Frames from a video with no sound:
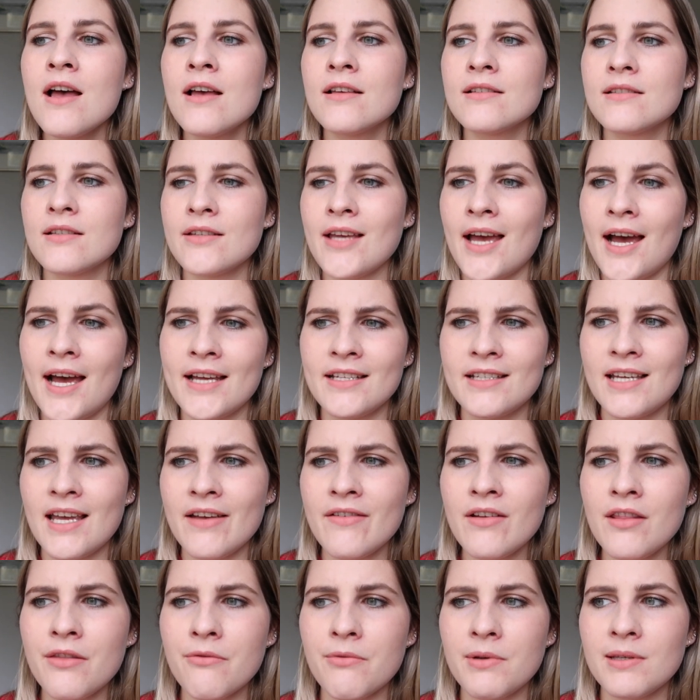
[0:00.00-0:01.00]
So yeah, I
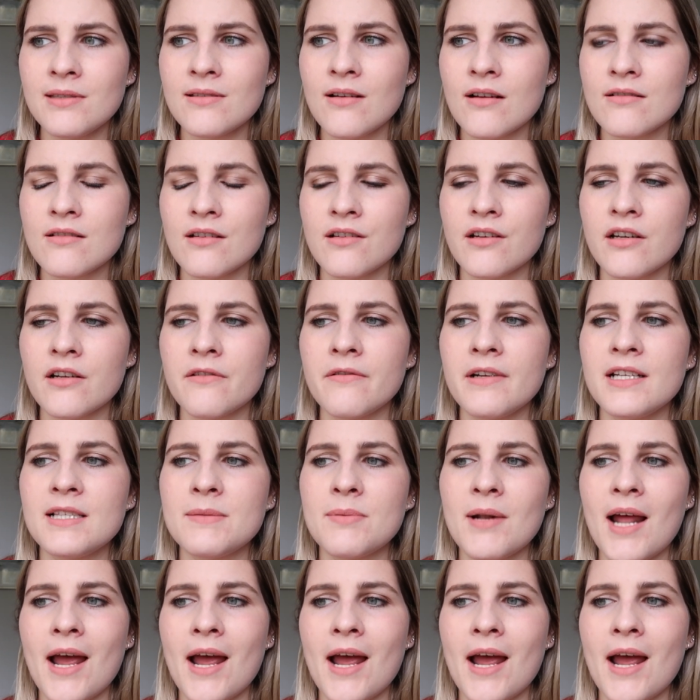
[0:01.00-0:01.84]
gave it 3 stars on Goodreads,